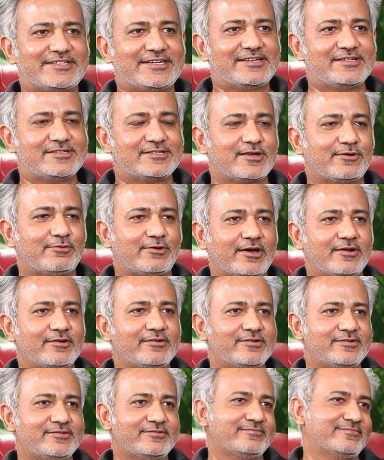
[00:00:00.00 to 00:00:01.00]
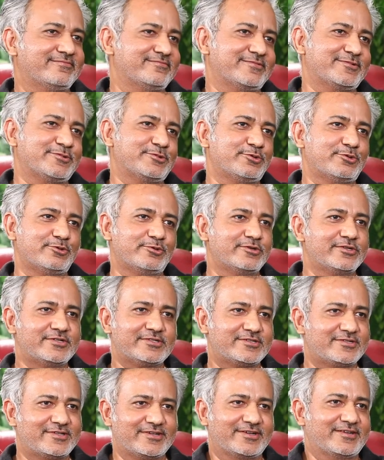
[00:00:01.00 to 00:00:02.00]
She's the one who
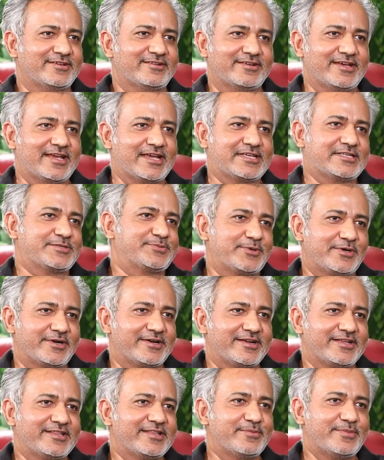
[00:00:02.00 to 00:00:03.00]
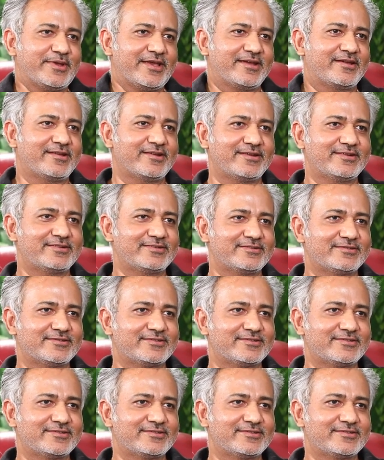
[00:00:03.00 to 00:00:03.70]
is the expert in the bakery.